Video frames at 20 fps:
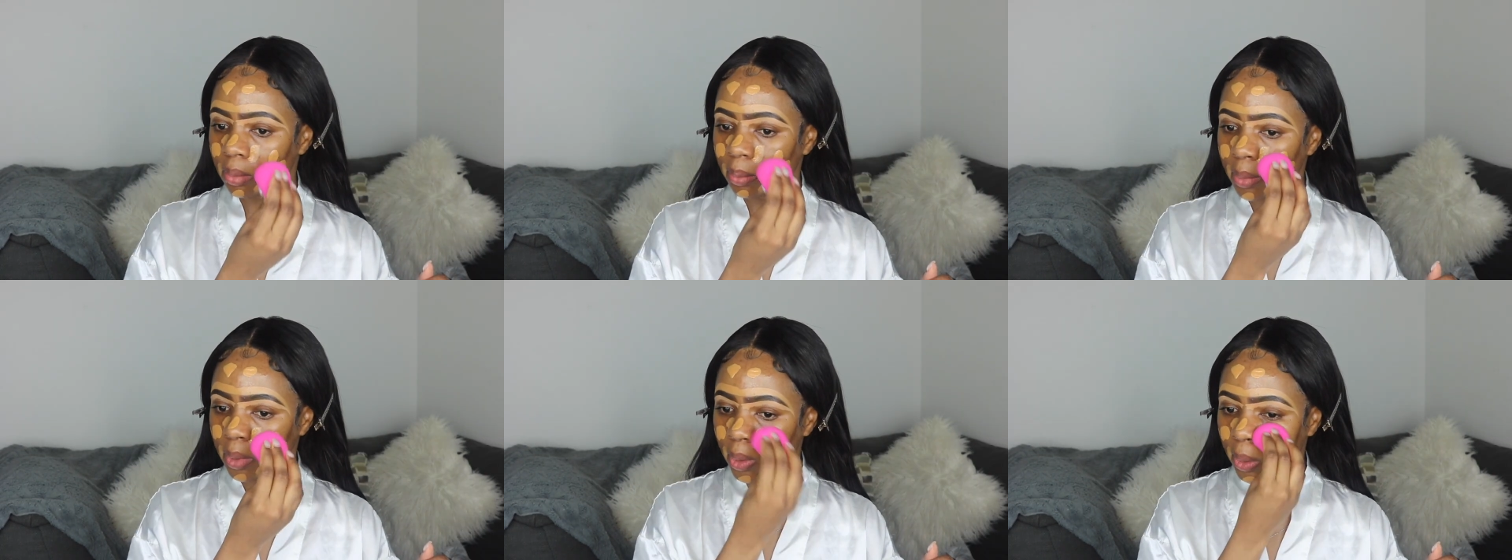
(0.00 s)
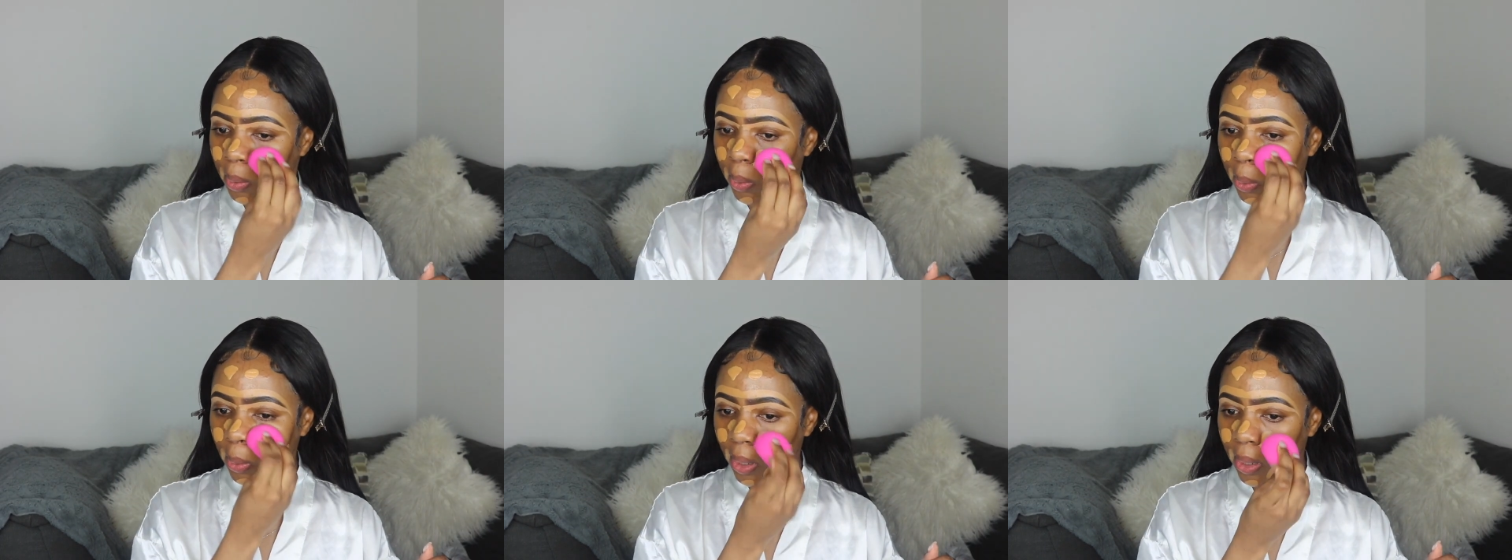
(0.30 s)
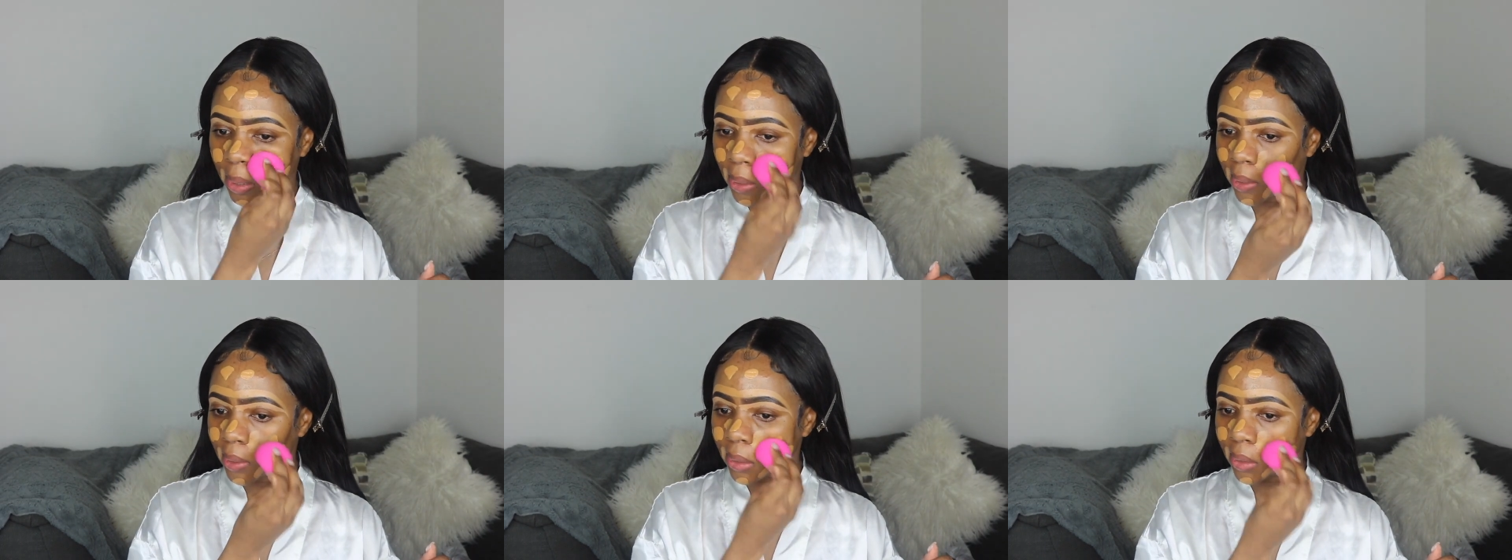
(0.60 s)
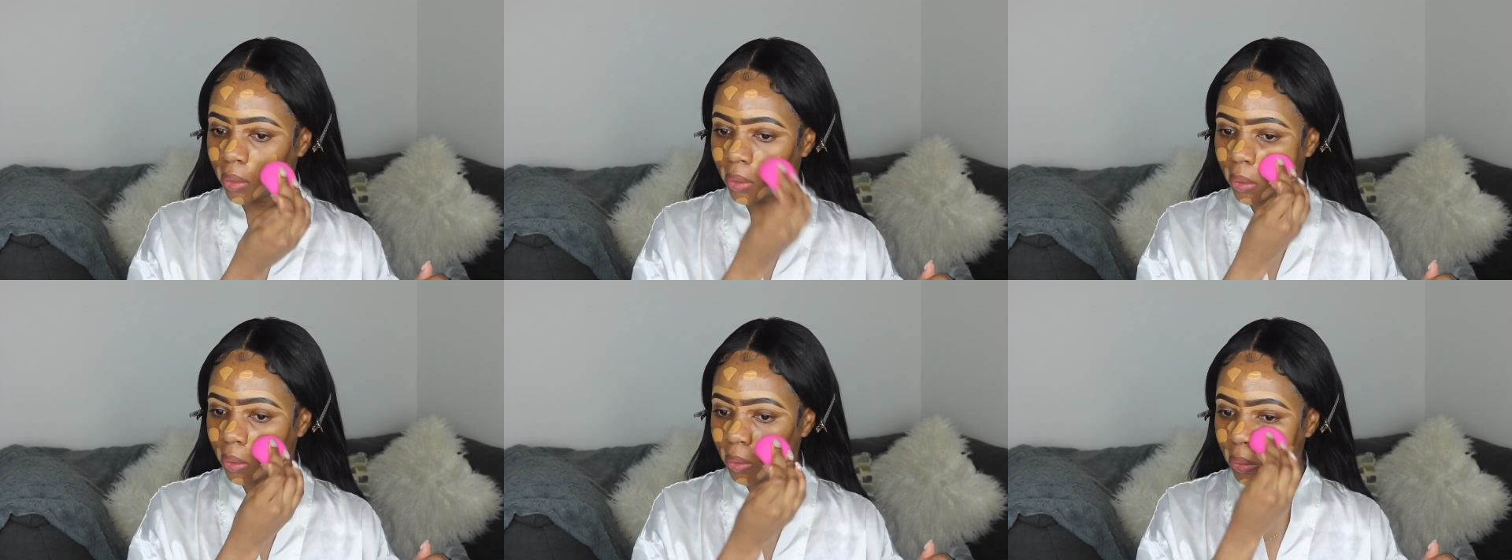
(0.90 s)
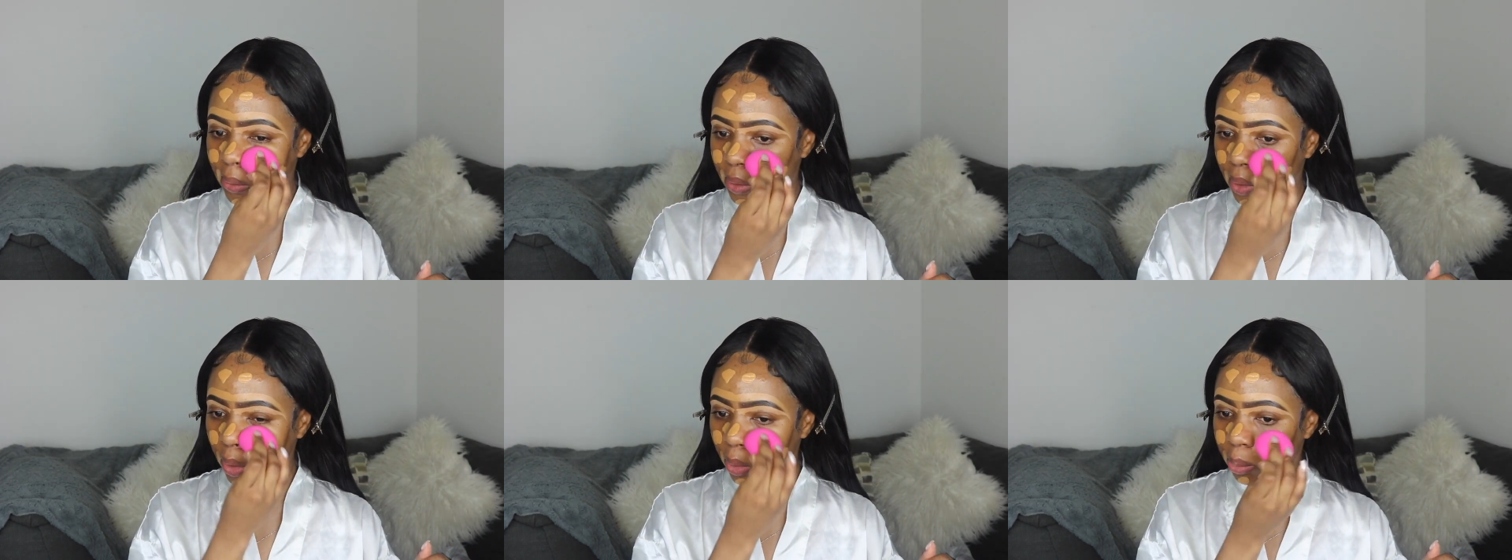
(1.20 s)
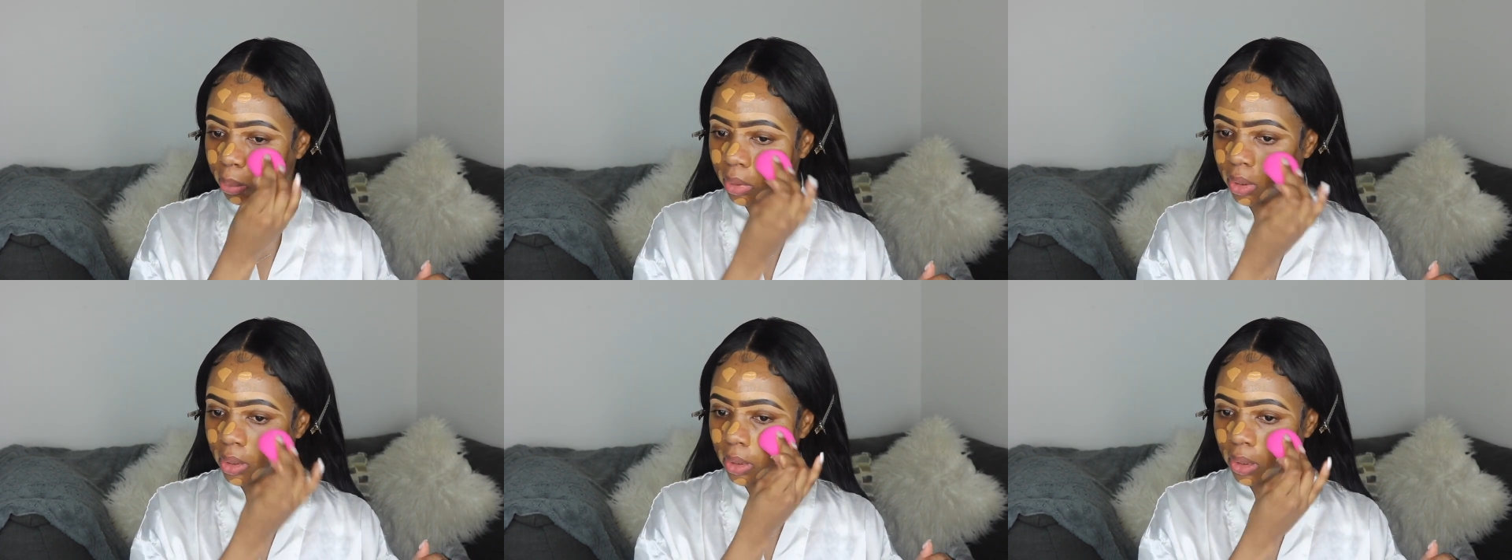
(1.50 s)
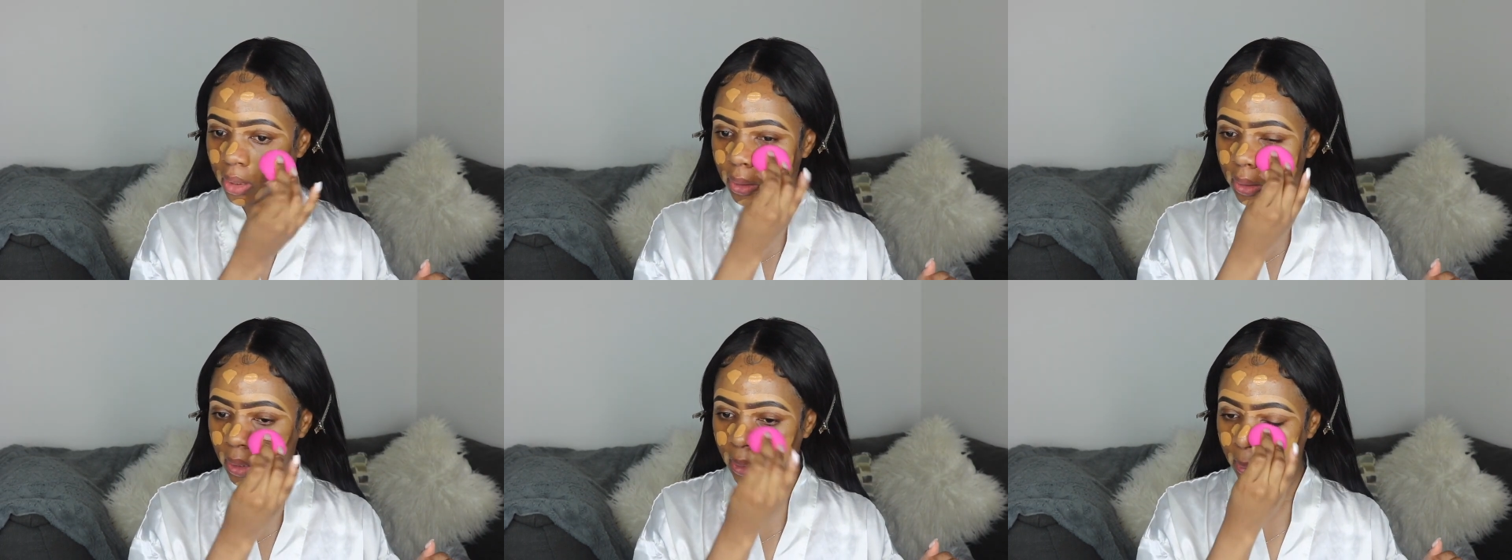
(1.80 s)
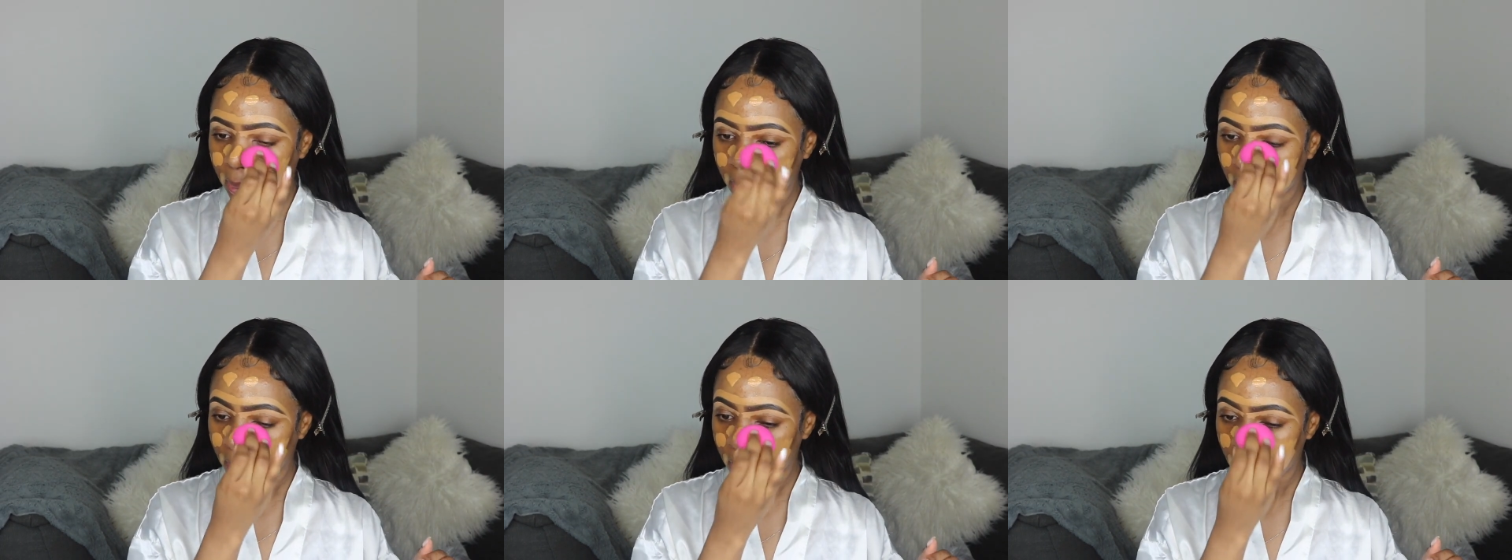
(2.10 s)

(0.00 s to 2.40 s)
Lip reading: going to go ahead and start blending it in.